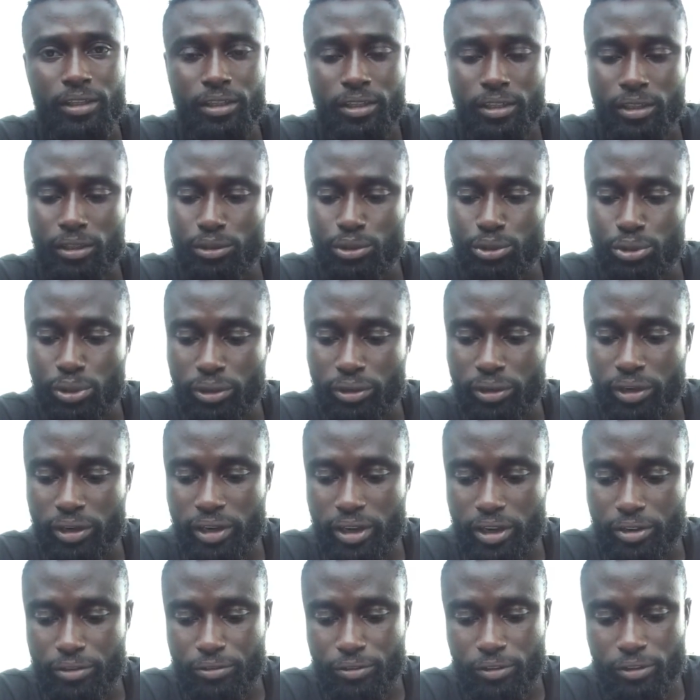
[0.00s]
you know
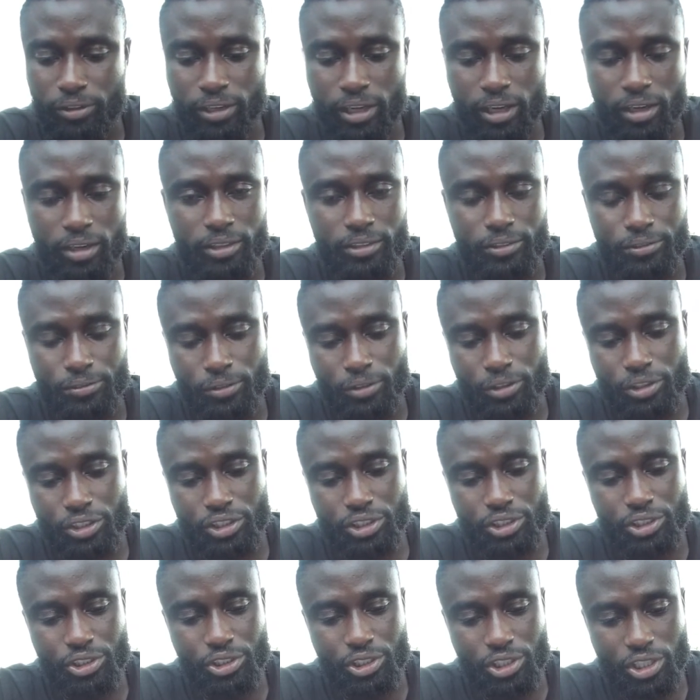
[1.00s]
$284 for
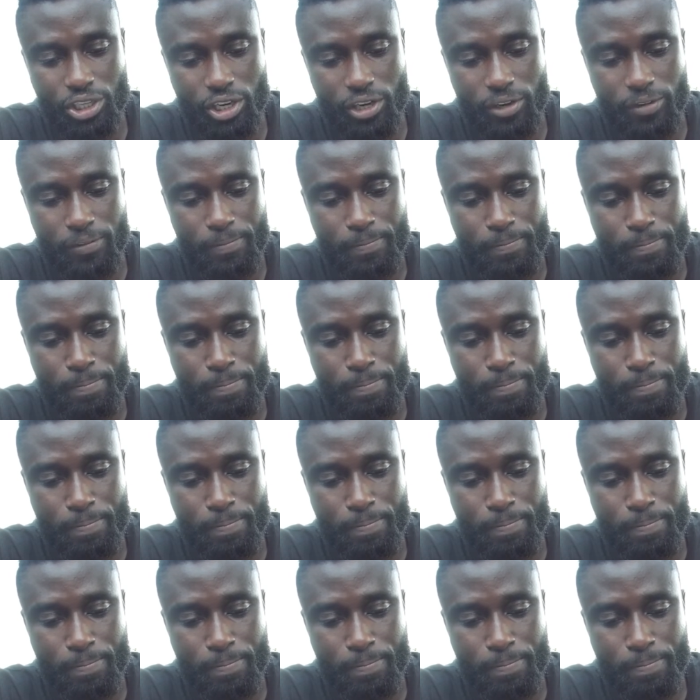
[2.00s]
each chair